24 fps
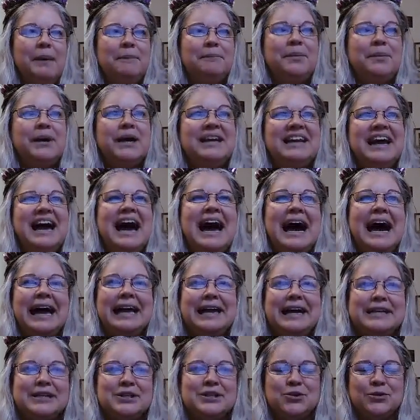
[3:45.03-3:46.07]
But I
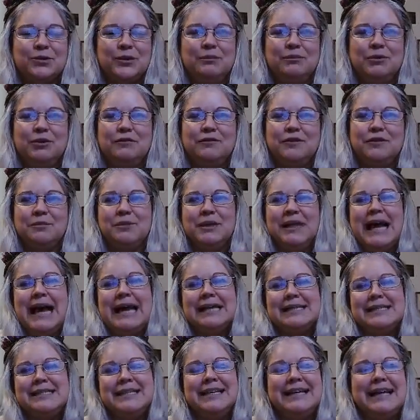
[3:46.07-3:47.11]
got to remove the
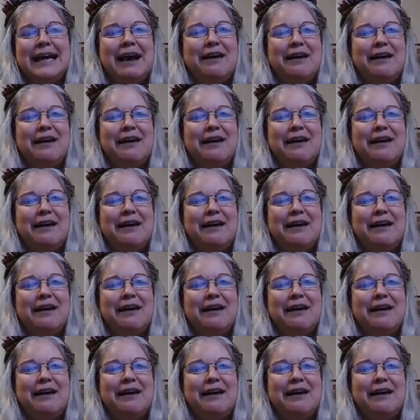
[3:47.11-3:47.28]
plastic